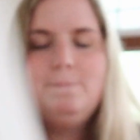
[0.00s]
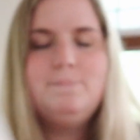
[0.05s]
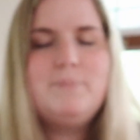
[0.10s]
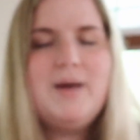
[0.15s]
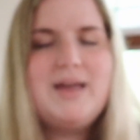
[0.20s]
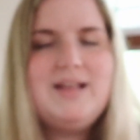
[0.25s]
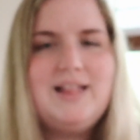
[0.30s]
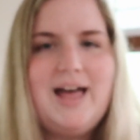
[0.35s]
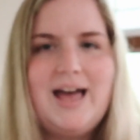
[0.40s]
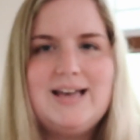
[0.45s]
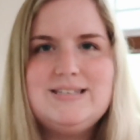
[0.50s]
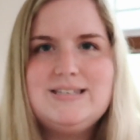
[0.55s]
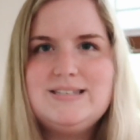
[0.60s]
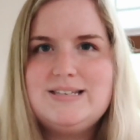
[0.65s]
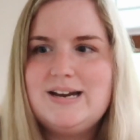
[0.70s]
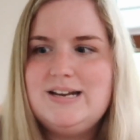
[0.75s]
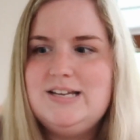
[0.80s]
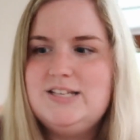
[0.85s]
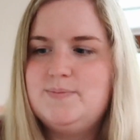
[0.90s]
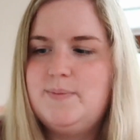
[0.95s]
My class
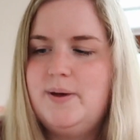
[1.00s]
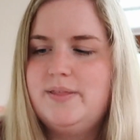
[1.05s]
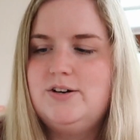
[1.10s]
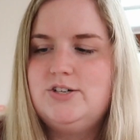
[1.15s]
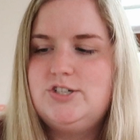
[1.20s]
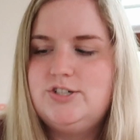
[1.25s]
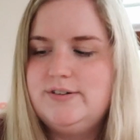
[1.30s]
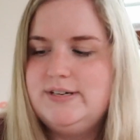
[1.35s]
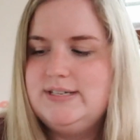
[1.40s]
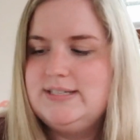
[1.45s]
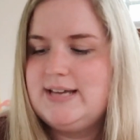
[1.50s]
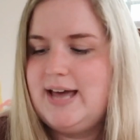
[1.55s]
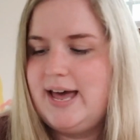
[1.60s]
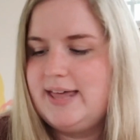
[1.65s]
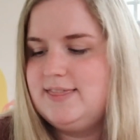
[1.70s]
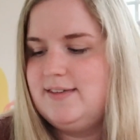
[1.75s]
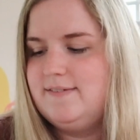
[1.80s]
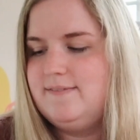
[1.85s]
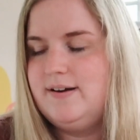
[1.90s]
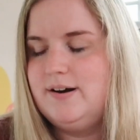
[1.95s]
studies Mother Teresa
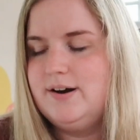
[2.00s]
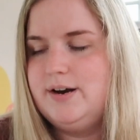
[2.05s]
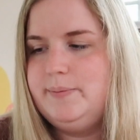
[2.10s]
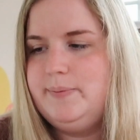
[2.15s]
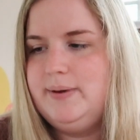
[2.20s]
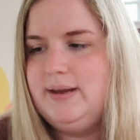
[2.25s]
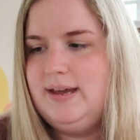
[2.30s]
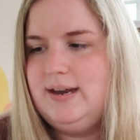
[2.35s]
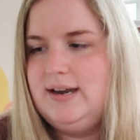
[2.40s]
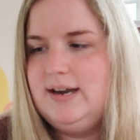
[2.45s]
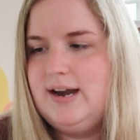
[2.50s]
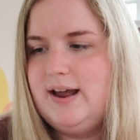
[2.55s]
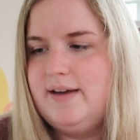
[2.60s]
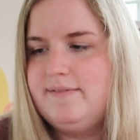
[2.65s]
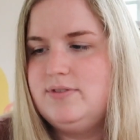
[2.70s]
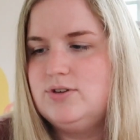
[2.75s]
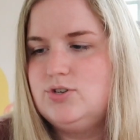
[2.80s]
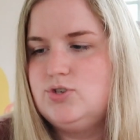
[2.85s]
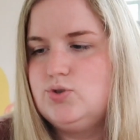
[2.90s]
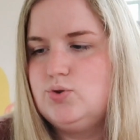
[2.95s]
at the very beginning
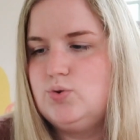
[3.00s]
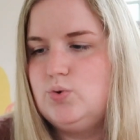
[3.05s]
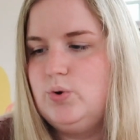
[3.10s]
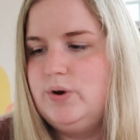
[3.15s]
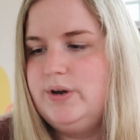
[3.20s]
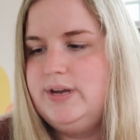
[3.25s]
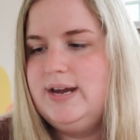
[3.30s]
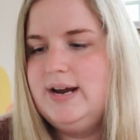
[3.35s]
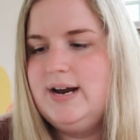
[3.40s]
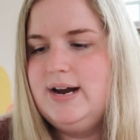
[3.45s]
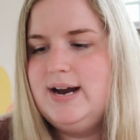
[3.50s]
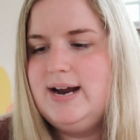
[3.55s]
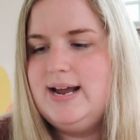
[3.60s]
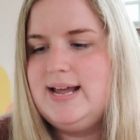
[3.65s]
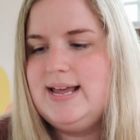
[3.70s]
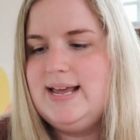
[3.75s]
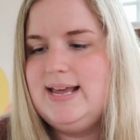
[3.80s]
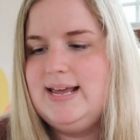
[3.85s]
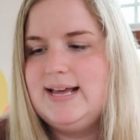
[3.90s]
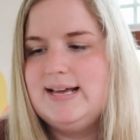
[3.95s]
of the school year,
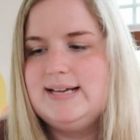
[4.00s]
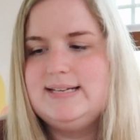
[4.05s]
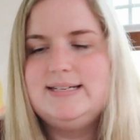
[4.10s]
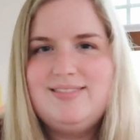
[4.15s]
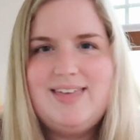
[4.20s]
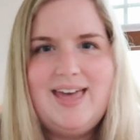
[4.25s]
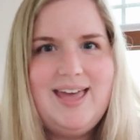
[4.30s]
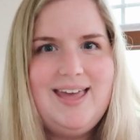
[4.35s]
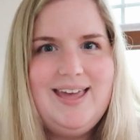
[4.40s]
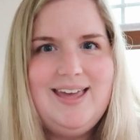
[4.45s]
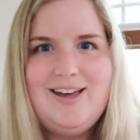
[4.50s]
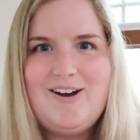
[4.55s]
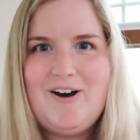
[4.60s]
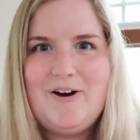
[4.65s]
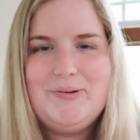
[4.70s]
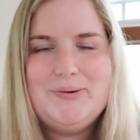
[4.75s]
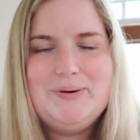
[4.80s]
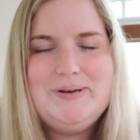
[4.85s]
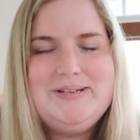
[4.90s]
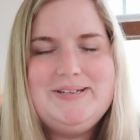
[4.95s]
and they
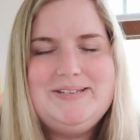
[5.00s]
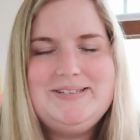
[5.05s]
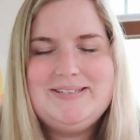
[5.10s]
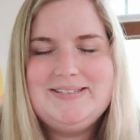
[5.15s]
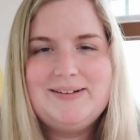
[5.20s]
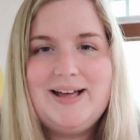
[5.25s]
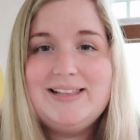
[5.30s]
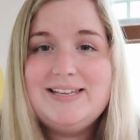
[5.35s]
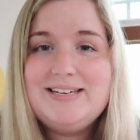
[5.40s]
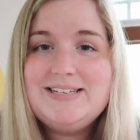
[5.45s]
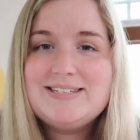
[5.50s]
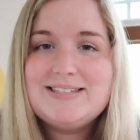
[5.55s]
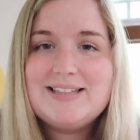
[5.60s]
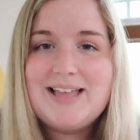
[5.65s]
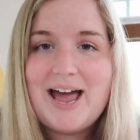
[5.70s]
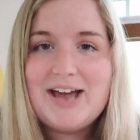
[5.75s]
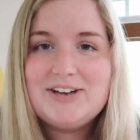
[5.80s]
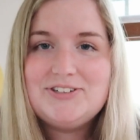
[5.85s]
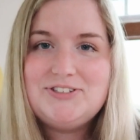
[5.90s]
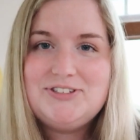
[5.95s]
always, at least
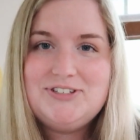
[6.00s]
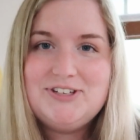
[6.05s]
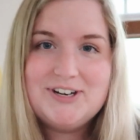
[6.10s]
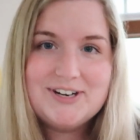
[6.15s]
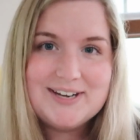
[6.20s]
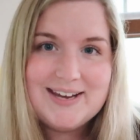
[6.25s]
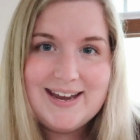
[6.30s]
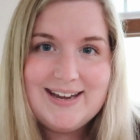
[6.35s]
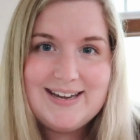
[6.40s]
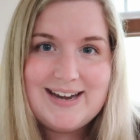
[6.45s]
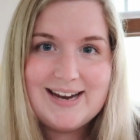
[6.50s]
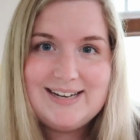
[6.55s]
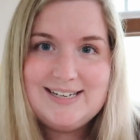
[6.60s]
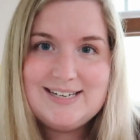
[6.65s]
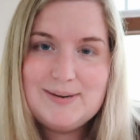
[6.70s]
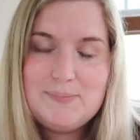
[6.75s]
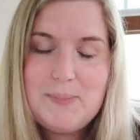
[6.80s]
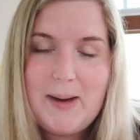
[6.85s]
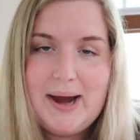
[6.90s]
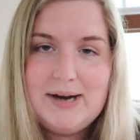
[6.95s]
last year,
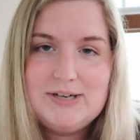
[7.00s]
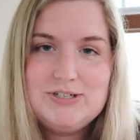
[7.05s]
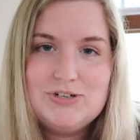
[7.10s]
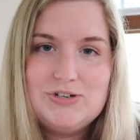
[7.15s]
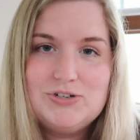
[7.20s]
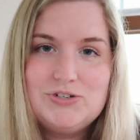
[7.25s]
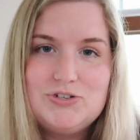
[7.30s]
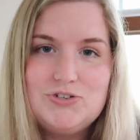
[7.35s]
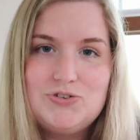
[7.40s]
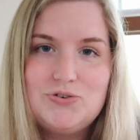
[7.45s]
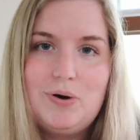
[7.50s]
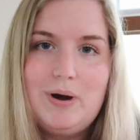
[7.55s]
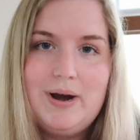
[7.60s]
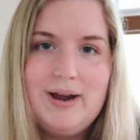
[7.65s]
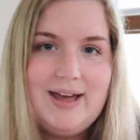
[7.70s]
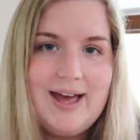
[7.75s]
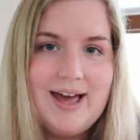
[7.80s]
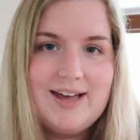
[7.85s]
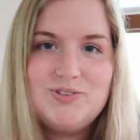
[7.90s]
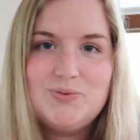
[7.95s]
connected back to her
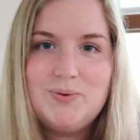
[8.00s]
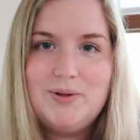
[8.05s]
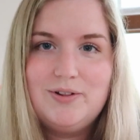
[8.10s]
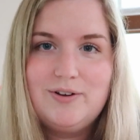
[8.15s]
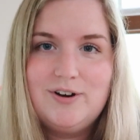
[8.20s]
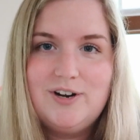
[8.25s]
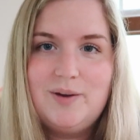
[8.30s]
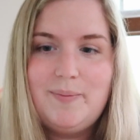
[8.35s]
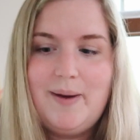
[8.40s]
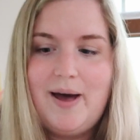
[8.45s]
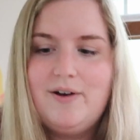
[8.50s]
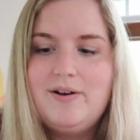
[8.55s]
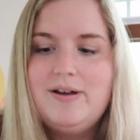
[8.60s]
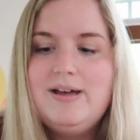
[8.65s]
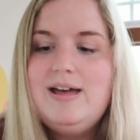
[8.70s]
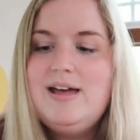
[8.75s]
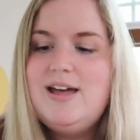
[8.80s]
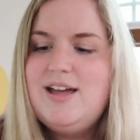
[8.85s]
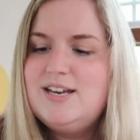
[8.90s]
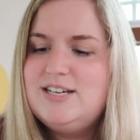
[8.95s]
story as we learned about
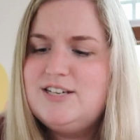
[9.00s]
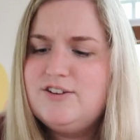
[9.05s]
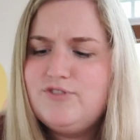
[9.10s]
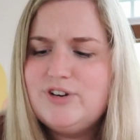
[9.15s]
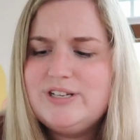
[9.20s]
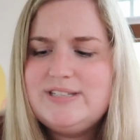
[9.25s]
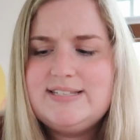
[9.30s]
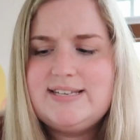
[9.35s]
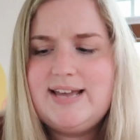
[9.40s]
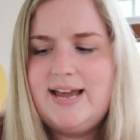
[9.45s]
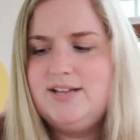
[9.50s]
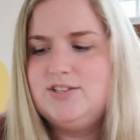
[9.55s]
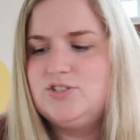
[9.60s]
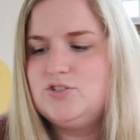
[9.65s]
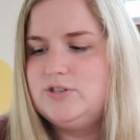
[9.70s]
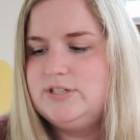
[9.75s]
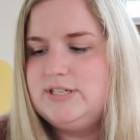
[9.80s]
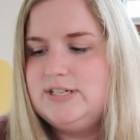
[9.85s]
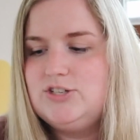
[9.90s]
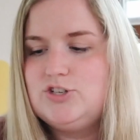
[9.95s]
different saints
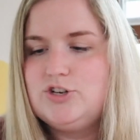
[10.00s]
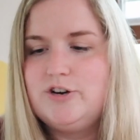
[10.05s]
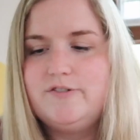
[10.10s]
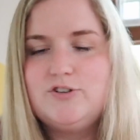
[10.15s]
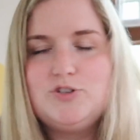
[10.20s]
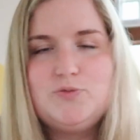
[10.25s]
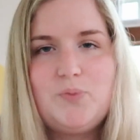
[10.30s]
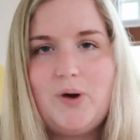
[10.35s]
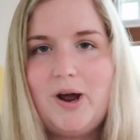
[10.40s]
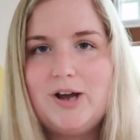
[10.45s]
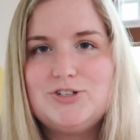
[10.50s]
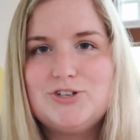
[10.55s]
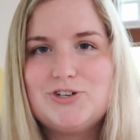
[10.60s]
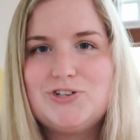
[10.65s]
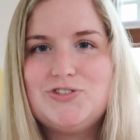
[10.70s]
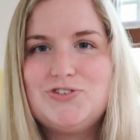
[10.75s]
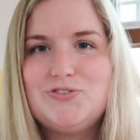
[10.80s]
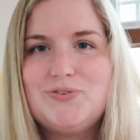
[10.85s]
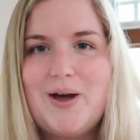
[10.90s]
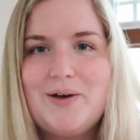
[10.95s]
or did service
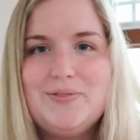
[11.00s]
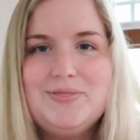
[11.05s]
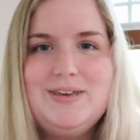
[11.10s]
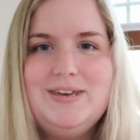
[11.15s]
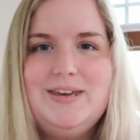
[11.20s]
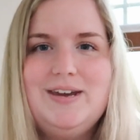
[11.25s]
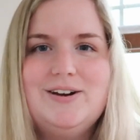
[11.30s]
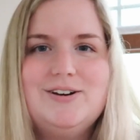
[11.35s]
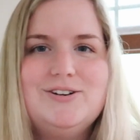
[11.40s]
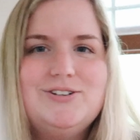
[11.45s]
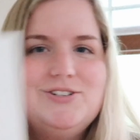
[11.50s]
projects throughout the year.